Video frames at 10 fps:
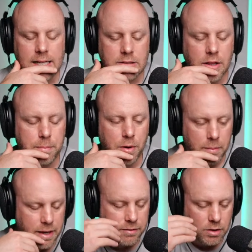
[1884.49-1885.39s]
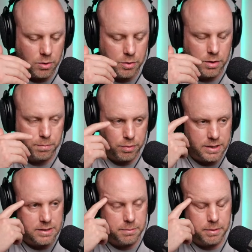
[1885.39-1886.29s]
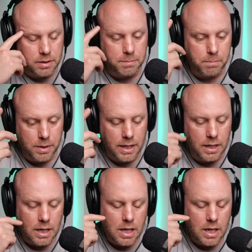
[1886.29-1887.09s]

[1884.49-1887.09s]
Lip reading: So they probably have a lower price to build, but